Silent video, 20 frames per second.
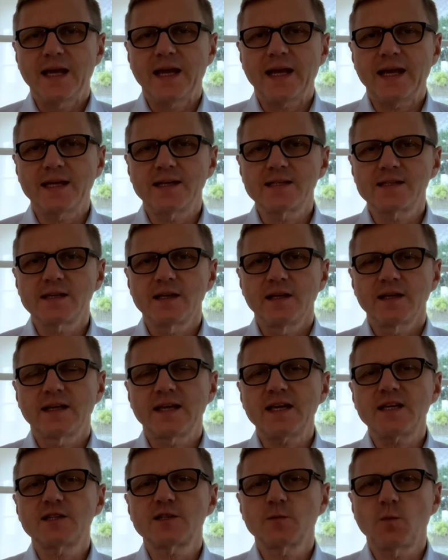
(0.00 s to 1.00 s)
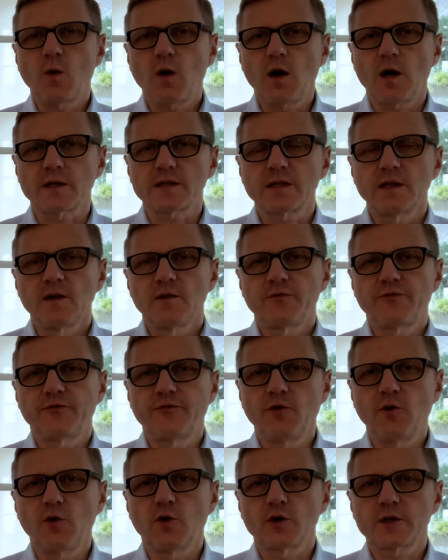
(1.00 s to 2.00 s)
And guess what?
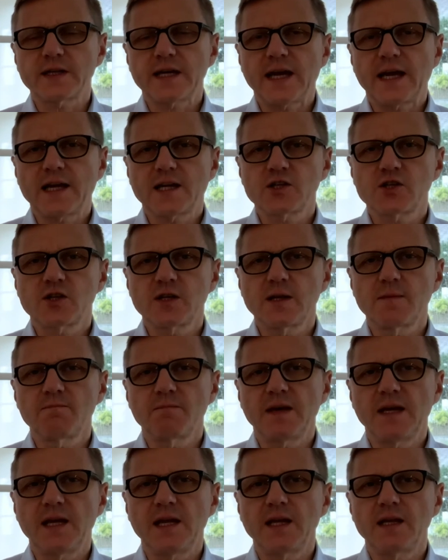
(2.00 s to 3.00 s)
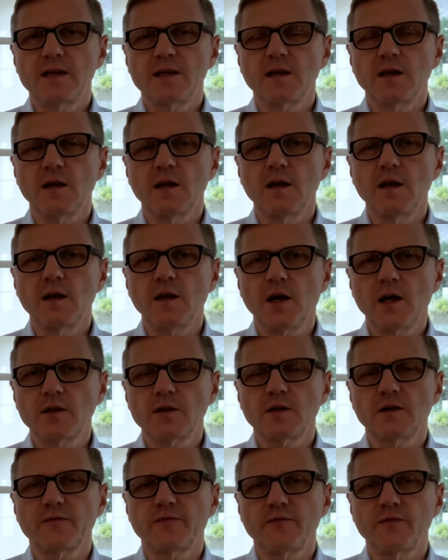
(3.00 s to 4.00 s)
Ford actually made a lot
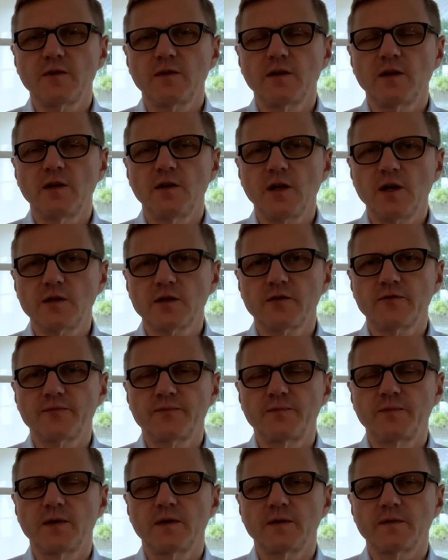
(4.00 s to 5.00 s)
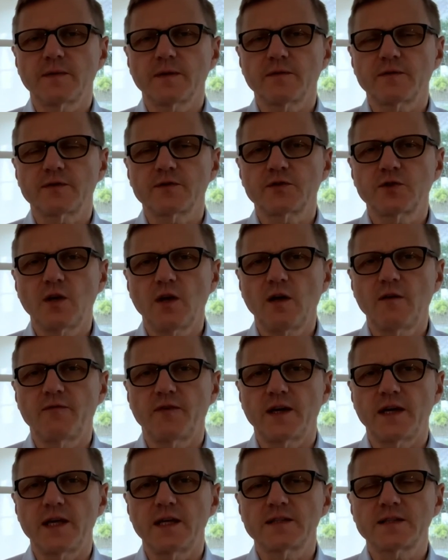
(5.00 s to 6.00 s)
of
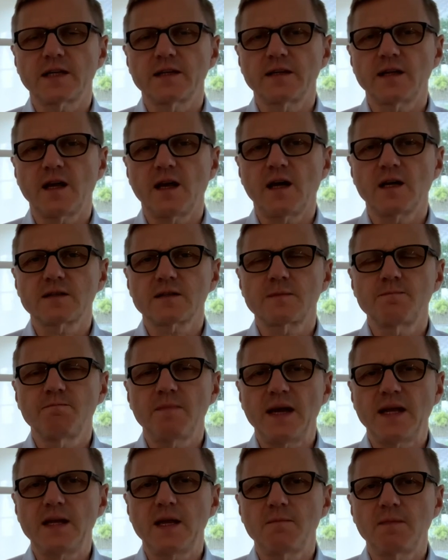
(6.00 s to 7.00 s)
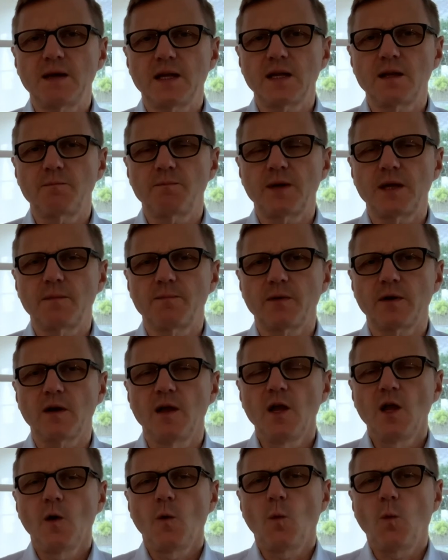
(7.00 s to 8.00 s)
surveys, and they asked many people,
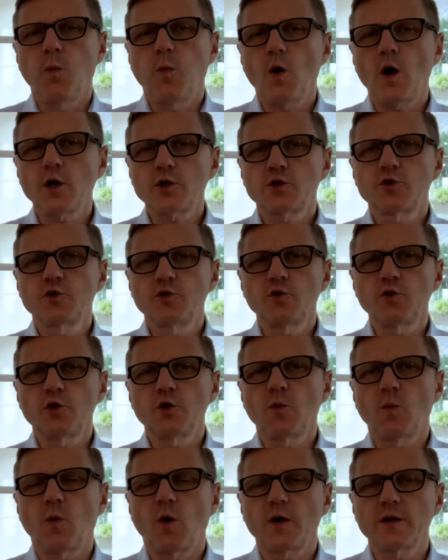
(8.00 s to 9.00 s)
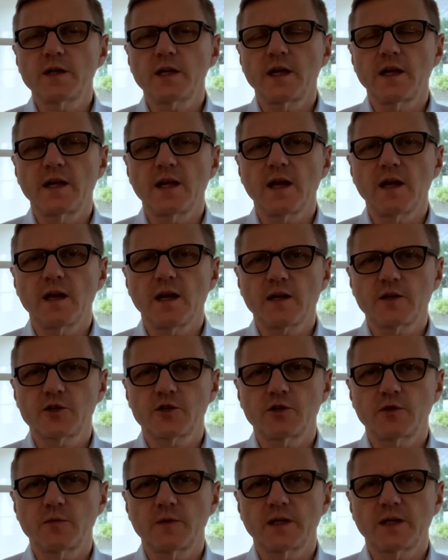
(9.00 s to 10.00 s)
what do you want in a
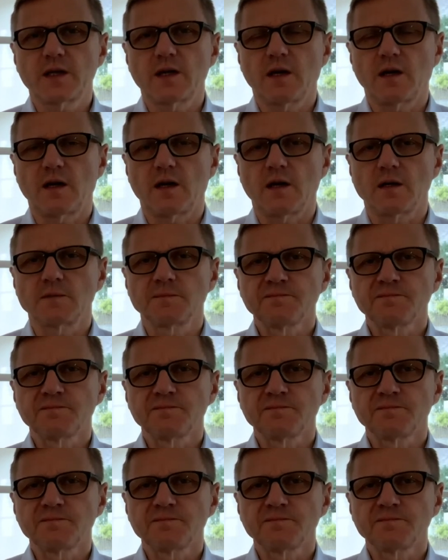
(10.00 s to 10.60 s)
luxury car?